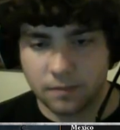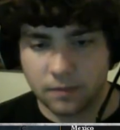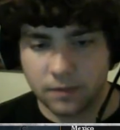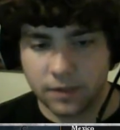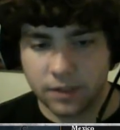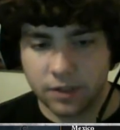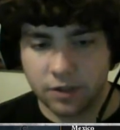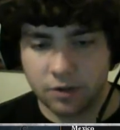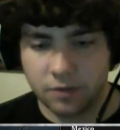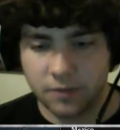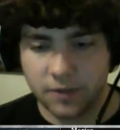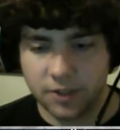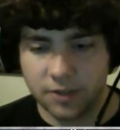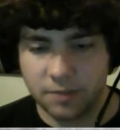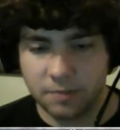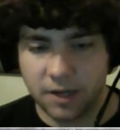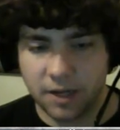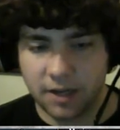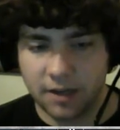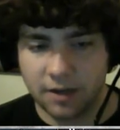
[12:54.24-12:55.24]
So hopefully
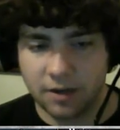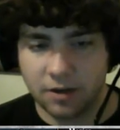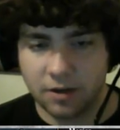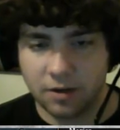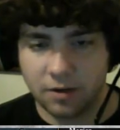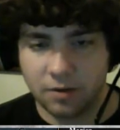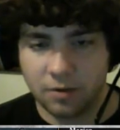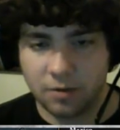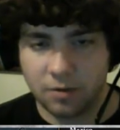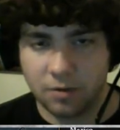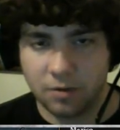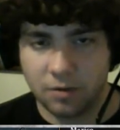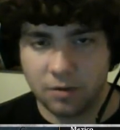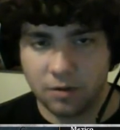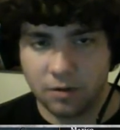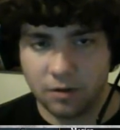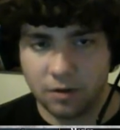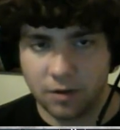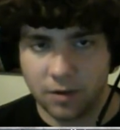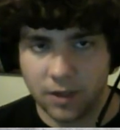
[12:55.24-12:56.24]
Japan Co.
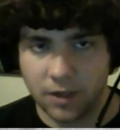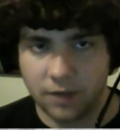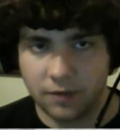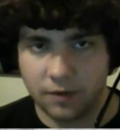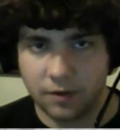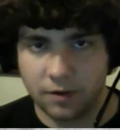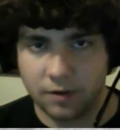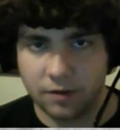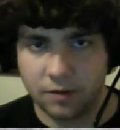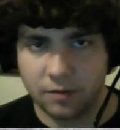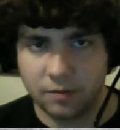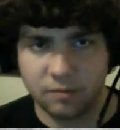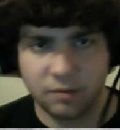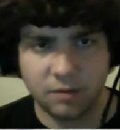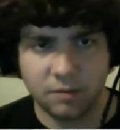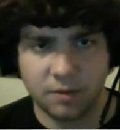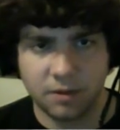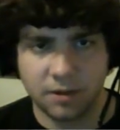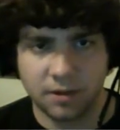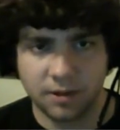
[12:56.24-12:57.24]
or whatever, what do
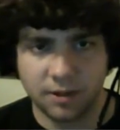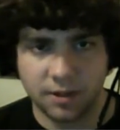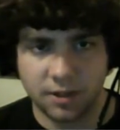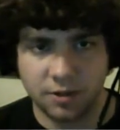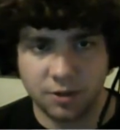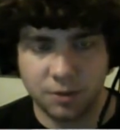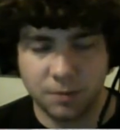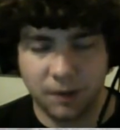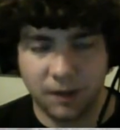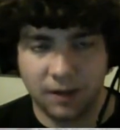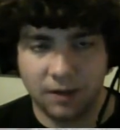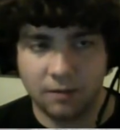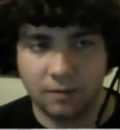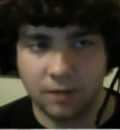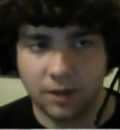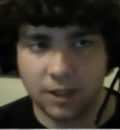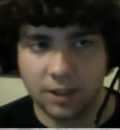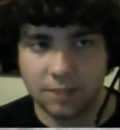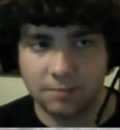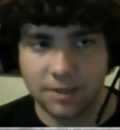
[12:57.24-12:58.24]
we call this? New Japan will
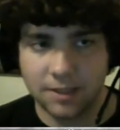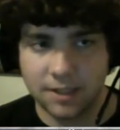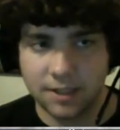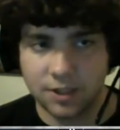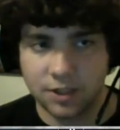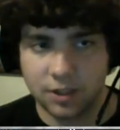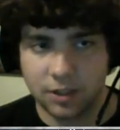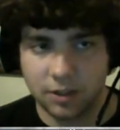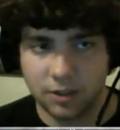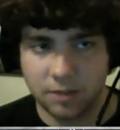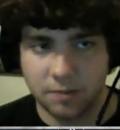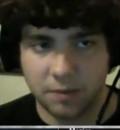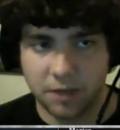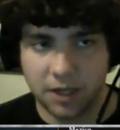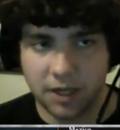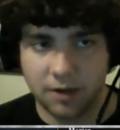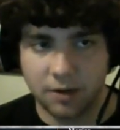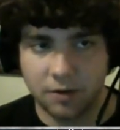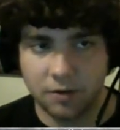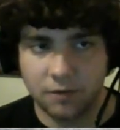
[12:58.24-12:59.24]
get the message and they'll spread
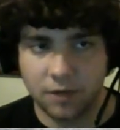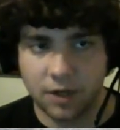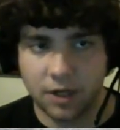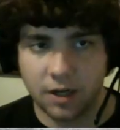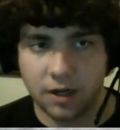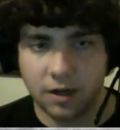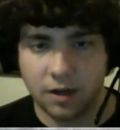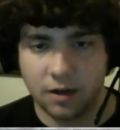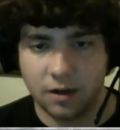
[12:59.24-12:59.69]
out over here.